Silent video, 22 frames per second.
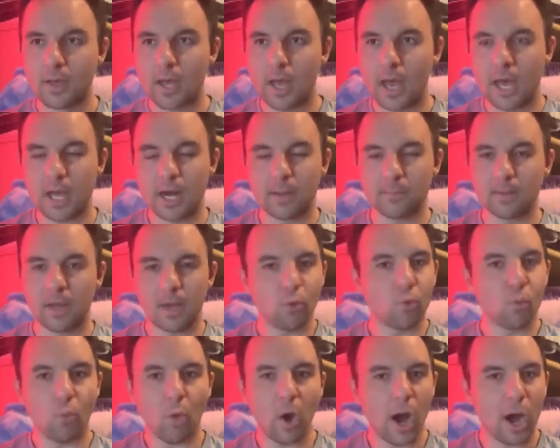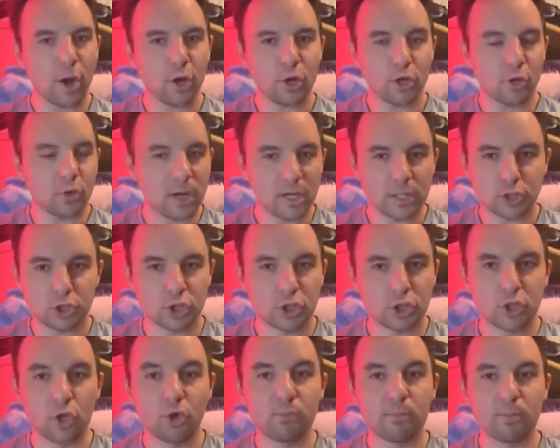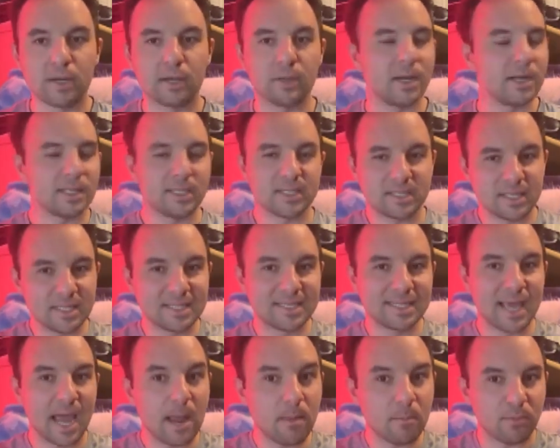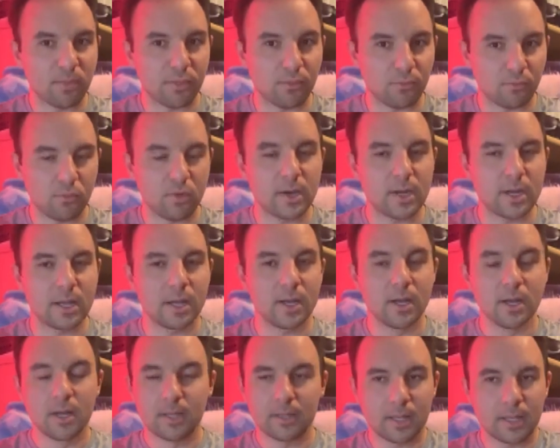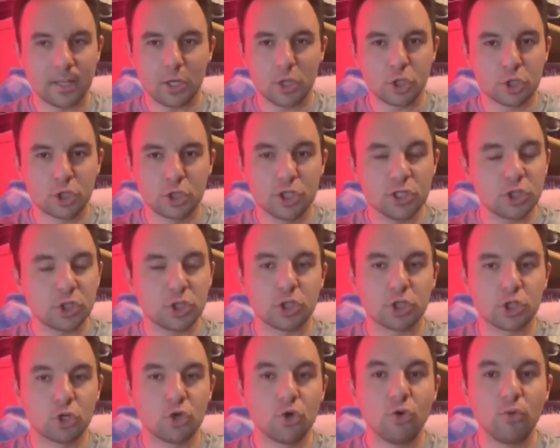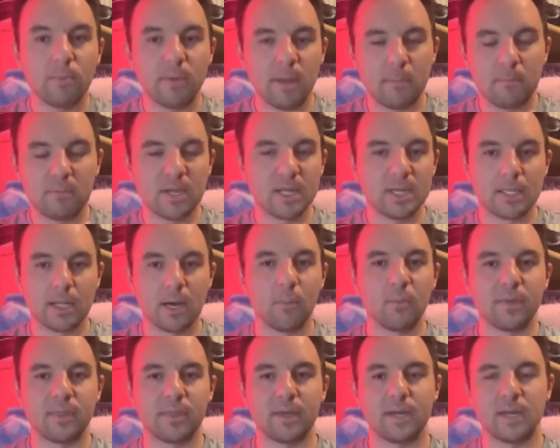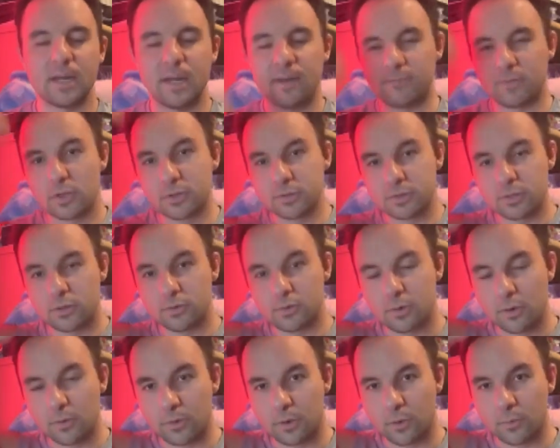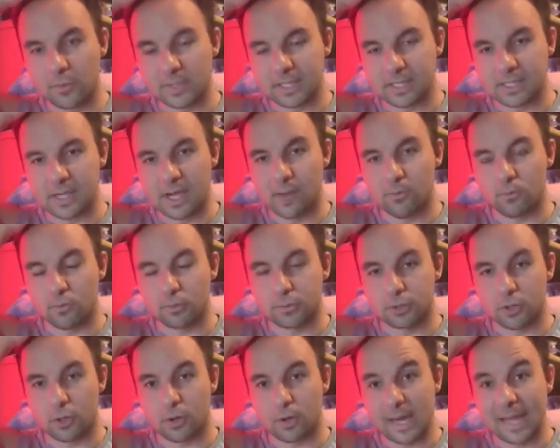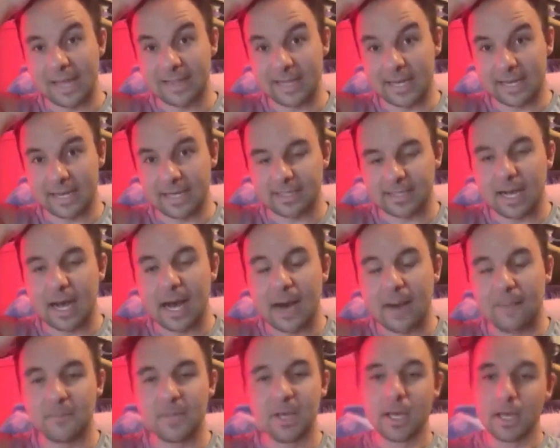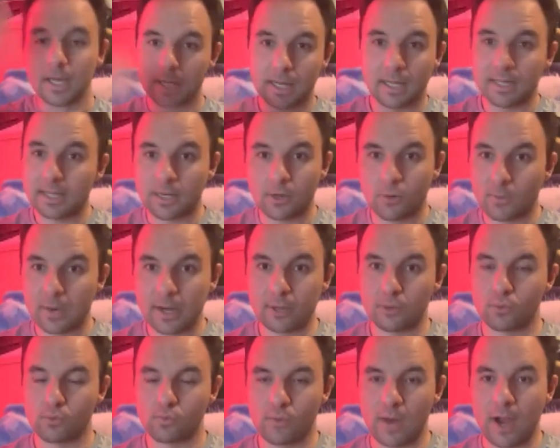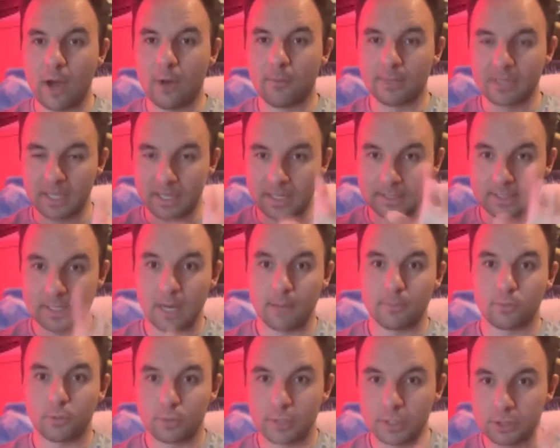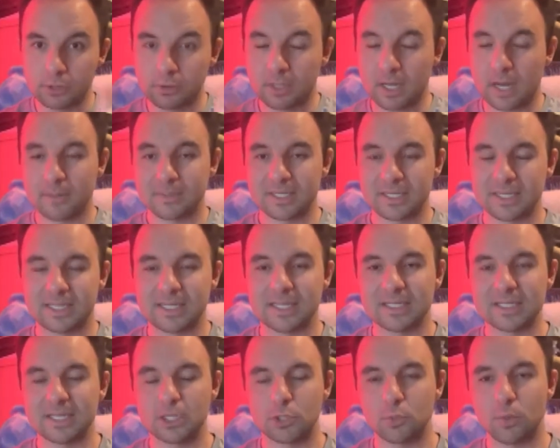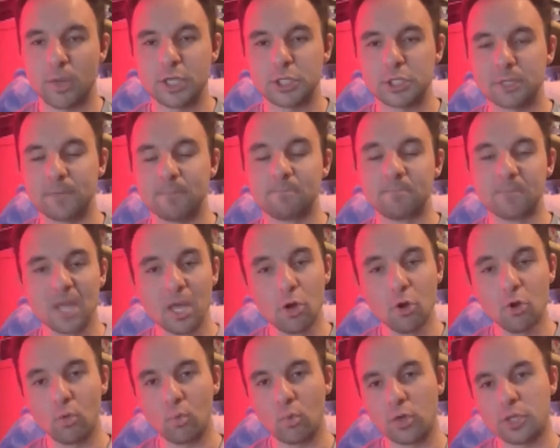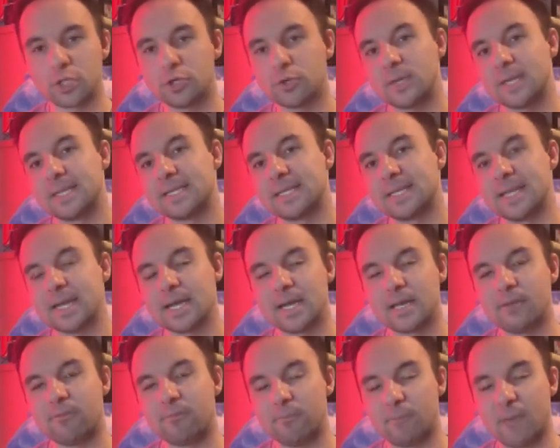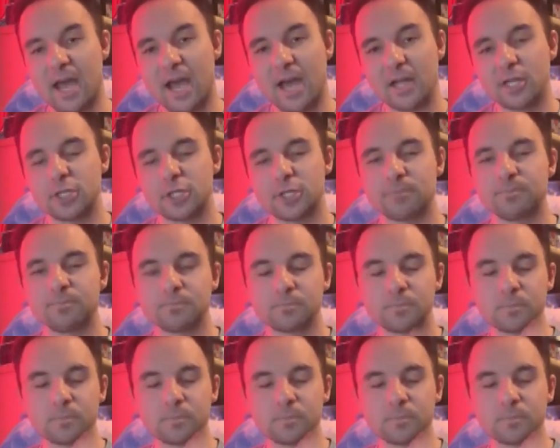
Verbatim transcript: And I'm like, why are you not scooping? Like, this is game three. Like, just scoop and be done with it. Now, for those of you who don't know what the time rules are in like a top, not like a regular round, but like a top 32, top 16 situation, once you get to the end of match,